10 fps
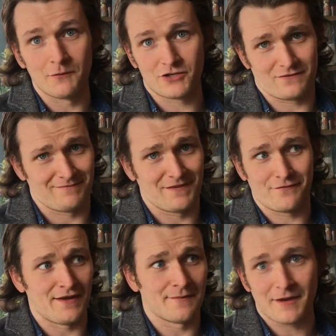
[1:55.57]
which the
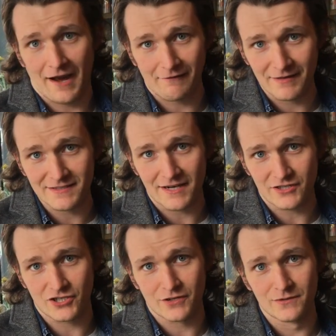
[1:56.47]
fame carries that
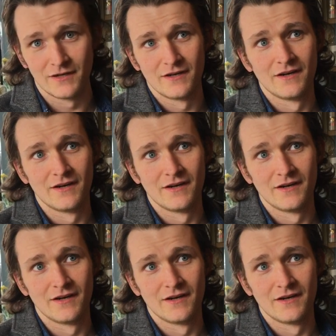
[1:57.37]
show.